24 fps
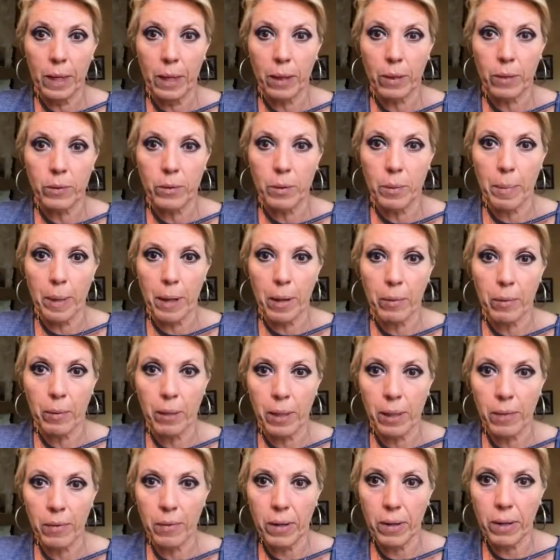Looks about
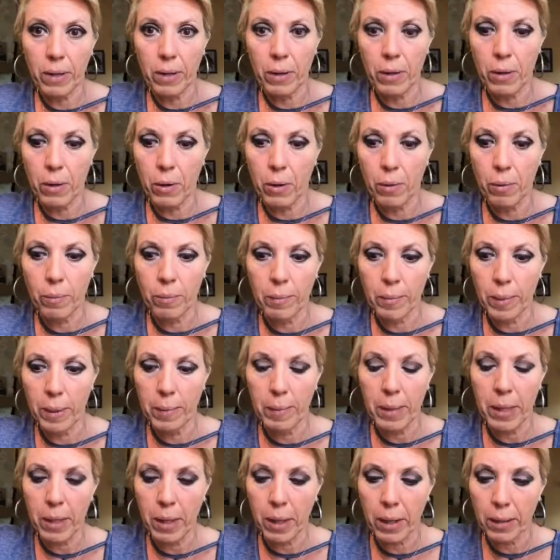even. No,
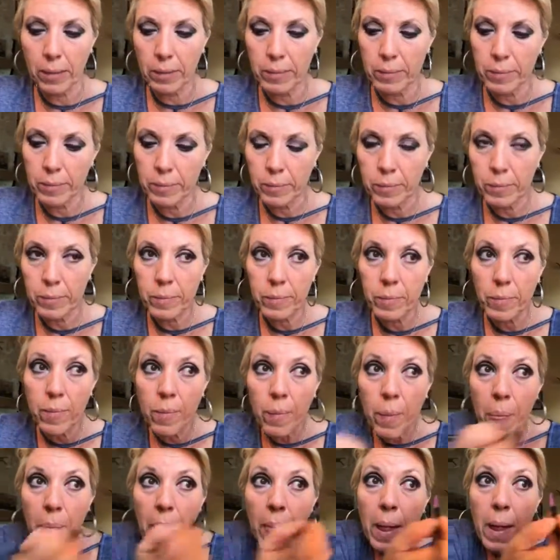maybe not.
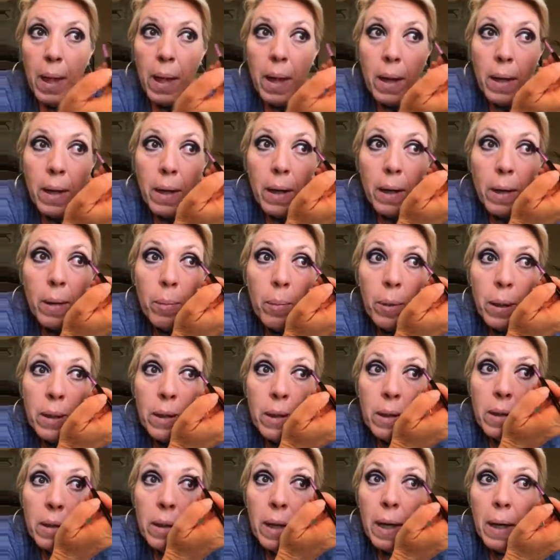need to bring
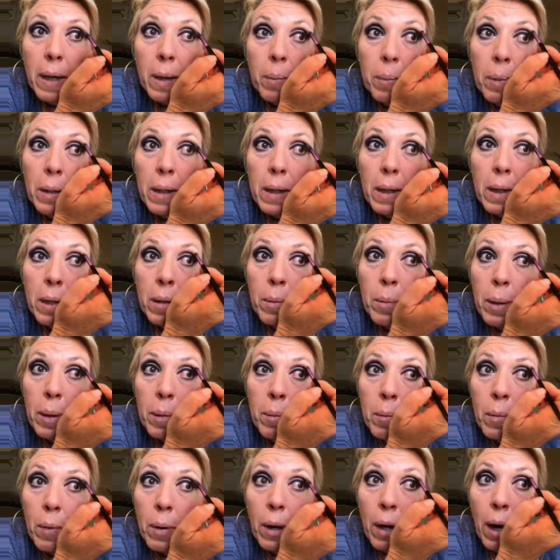this side up a little
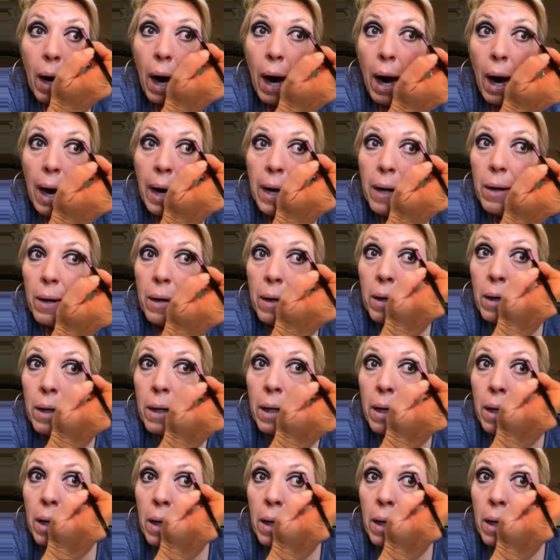bit more higher,